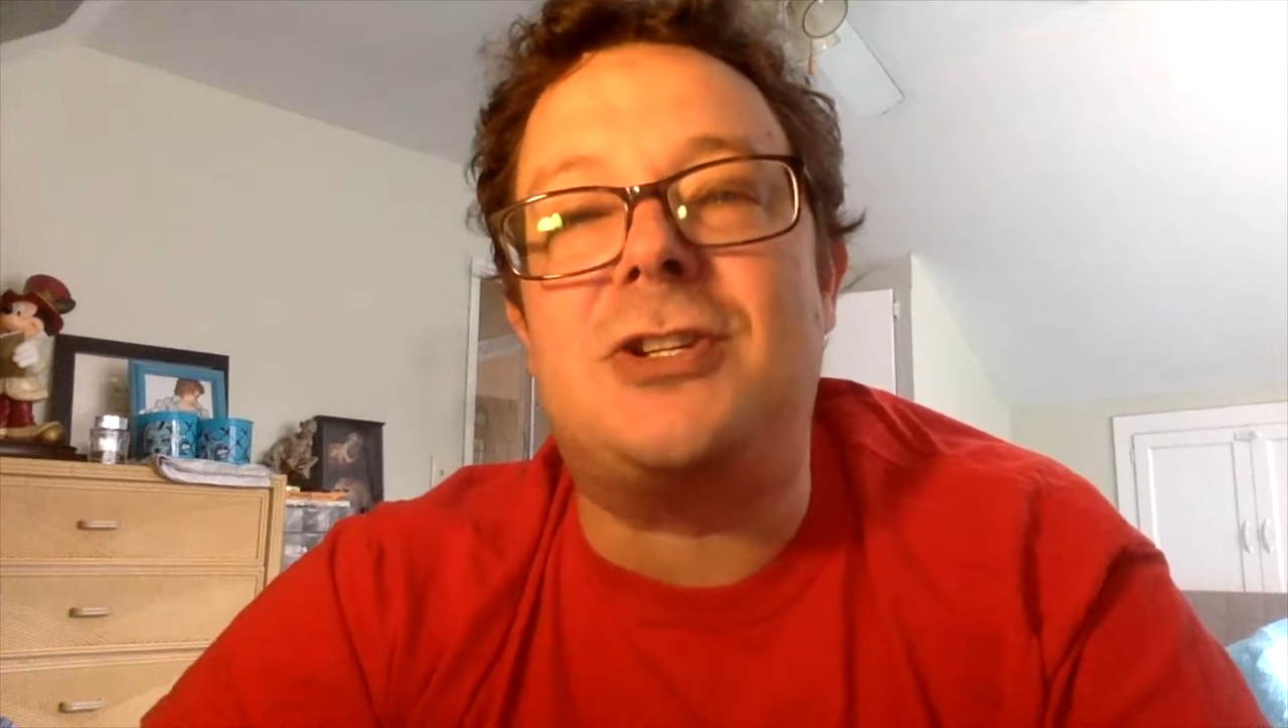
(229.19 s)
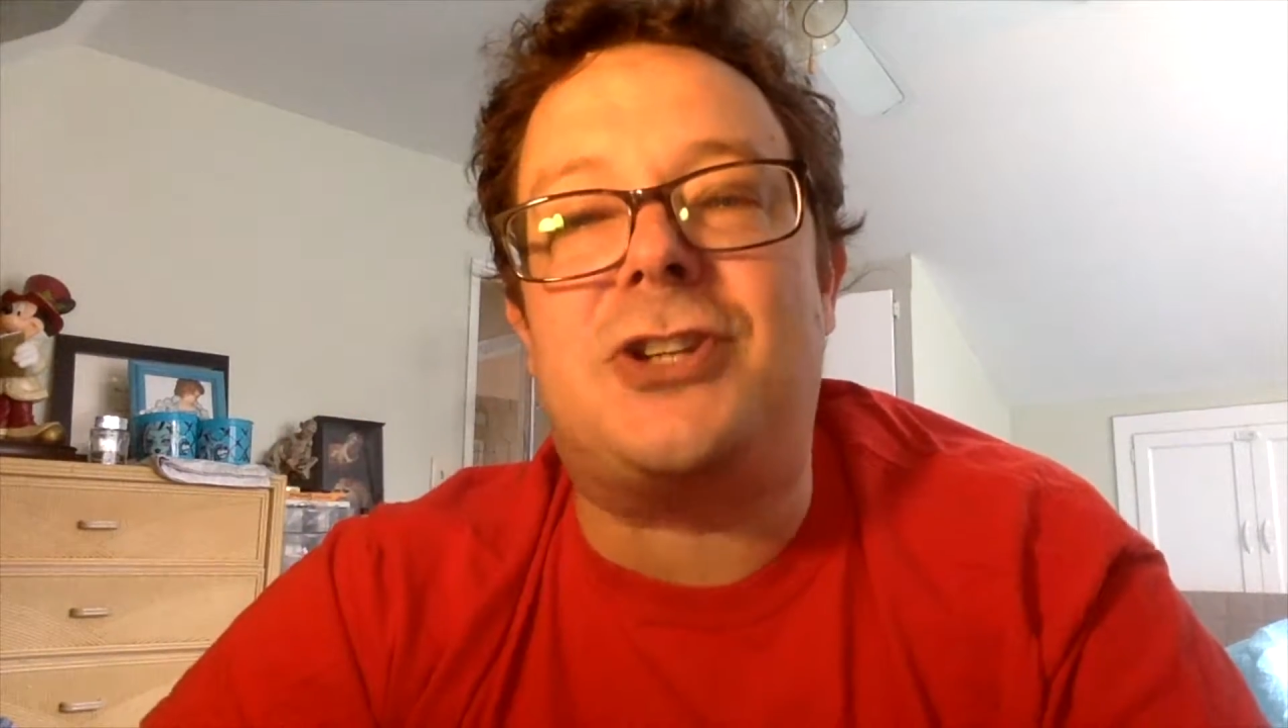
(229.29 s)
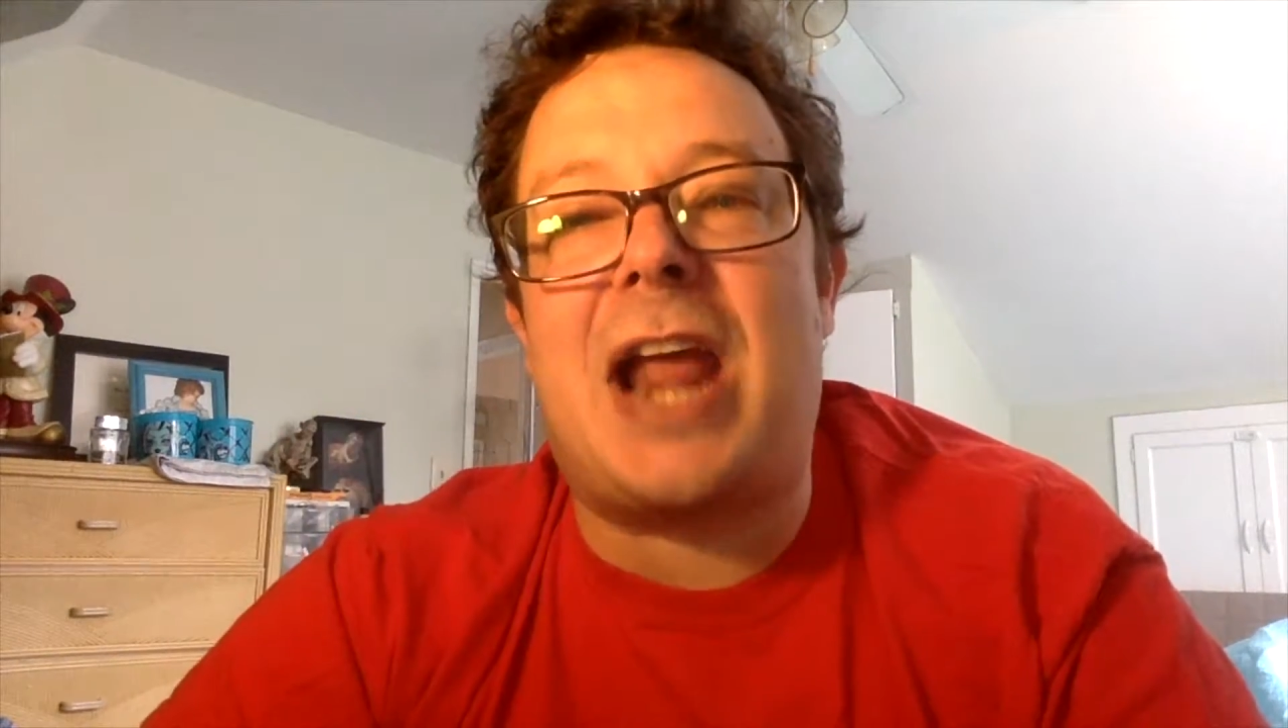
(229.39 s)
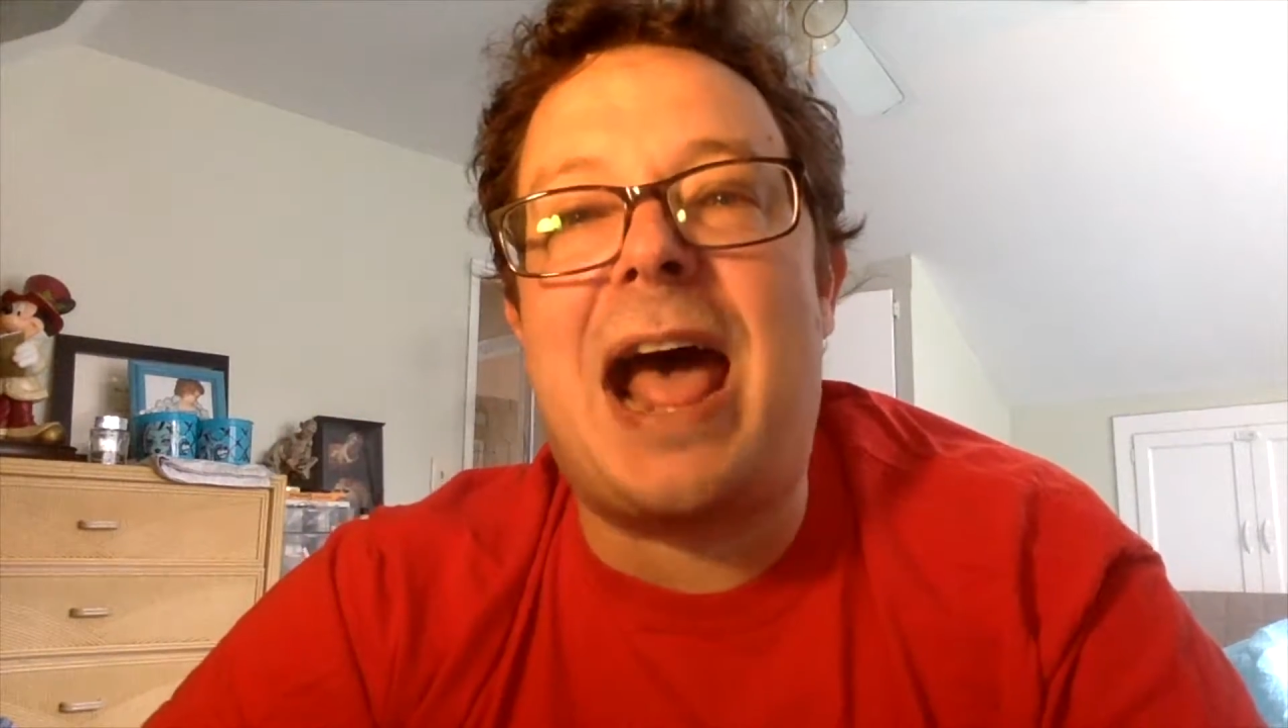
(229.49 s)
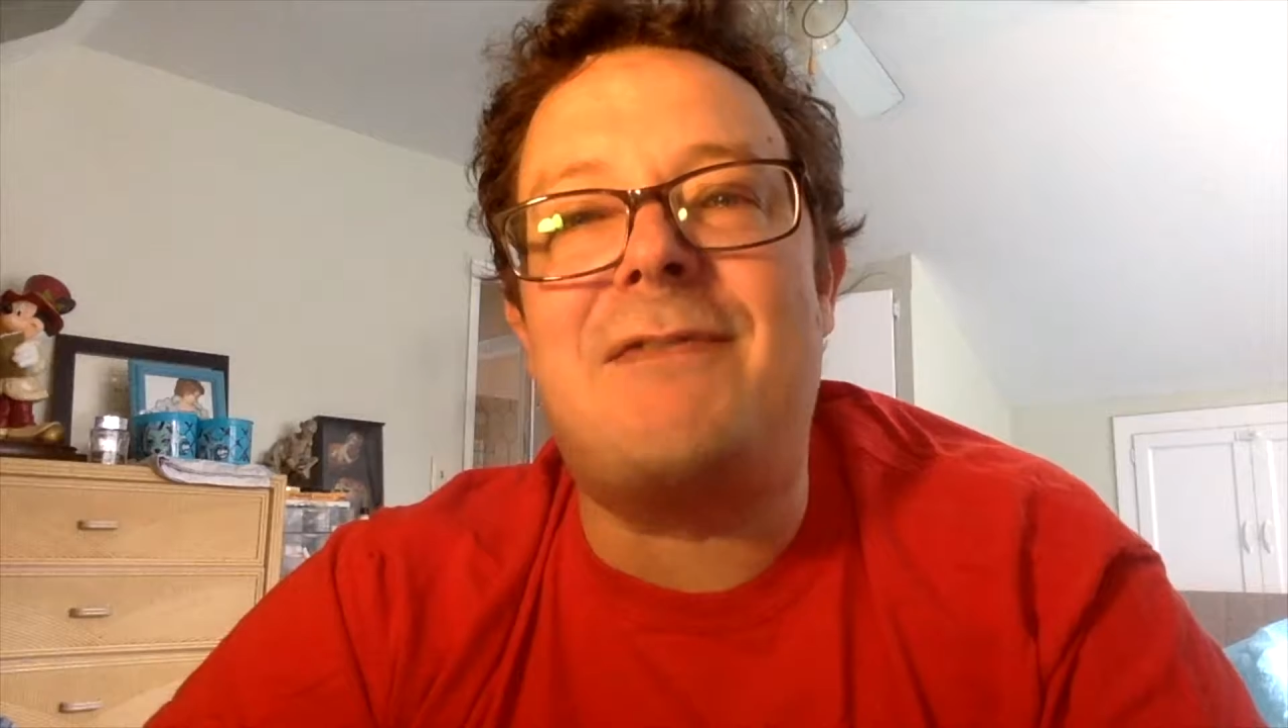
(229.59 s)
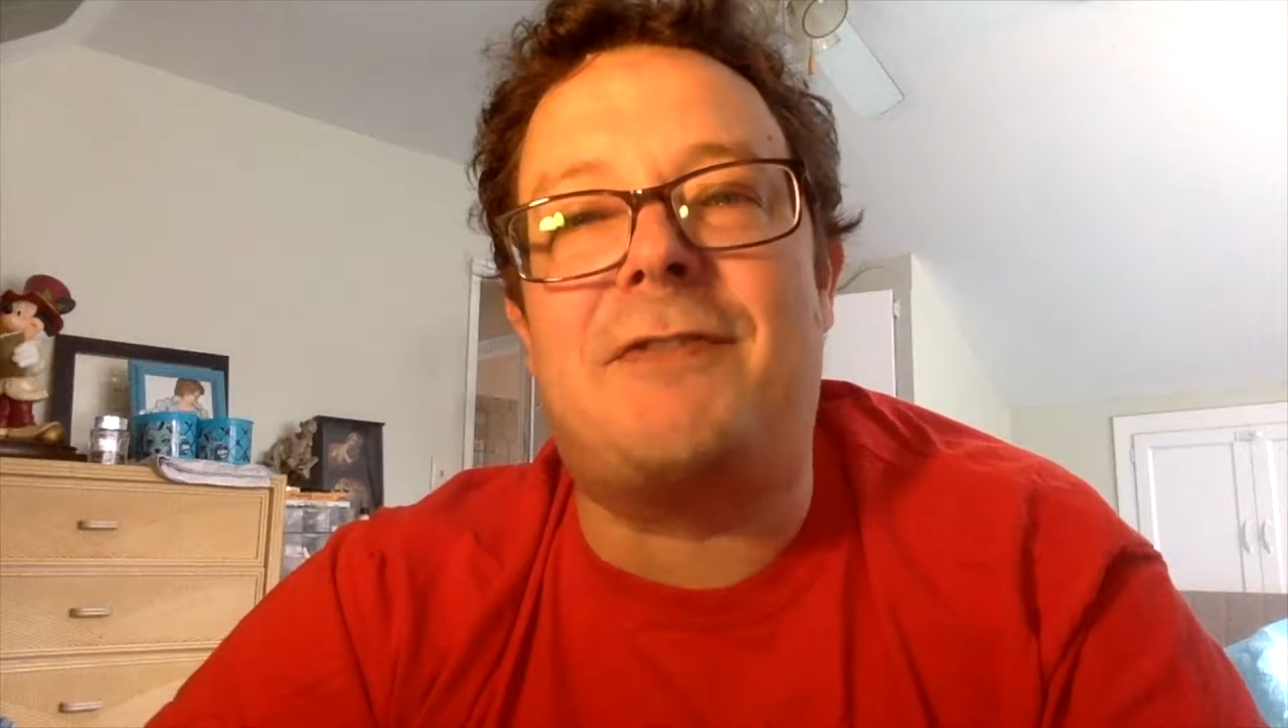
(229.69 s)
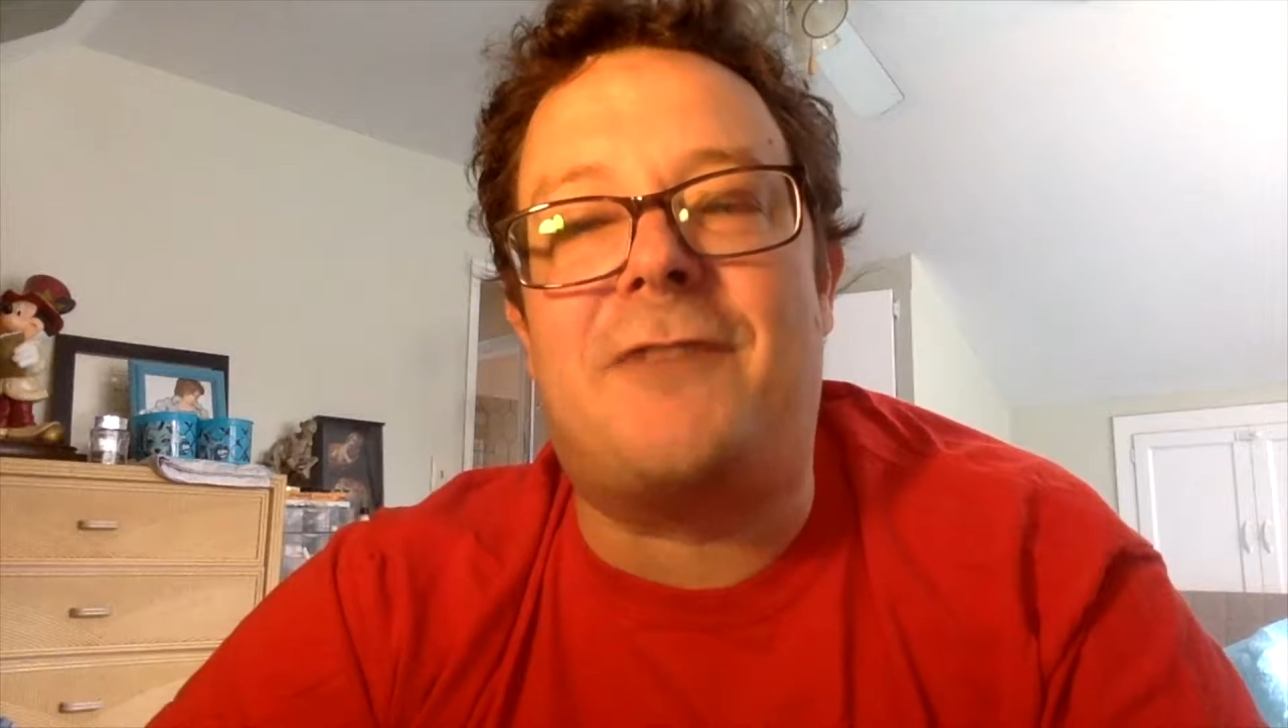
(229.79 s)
should have a